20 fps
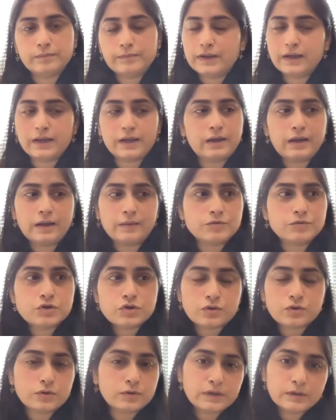I'm
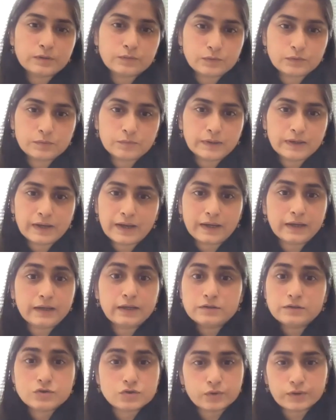sure it would be. I
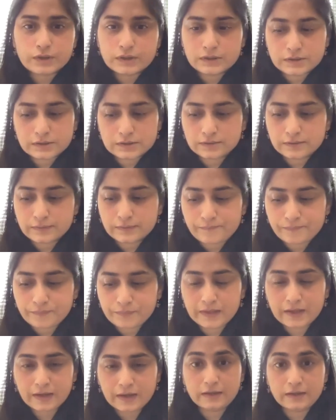enjoyed,
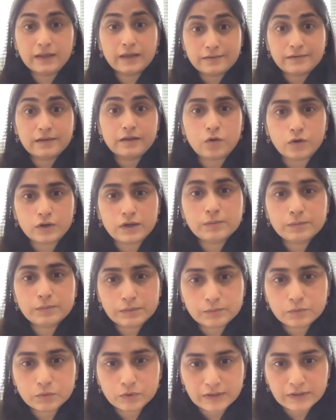and there's an
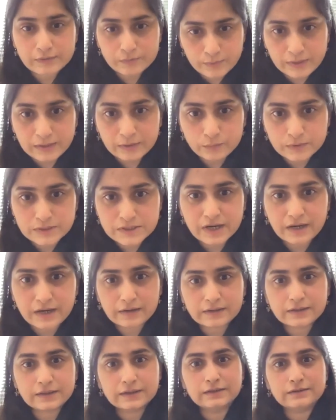Audible book as well, which I
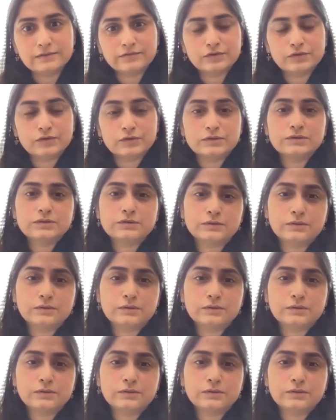heard, of course.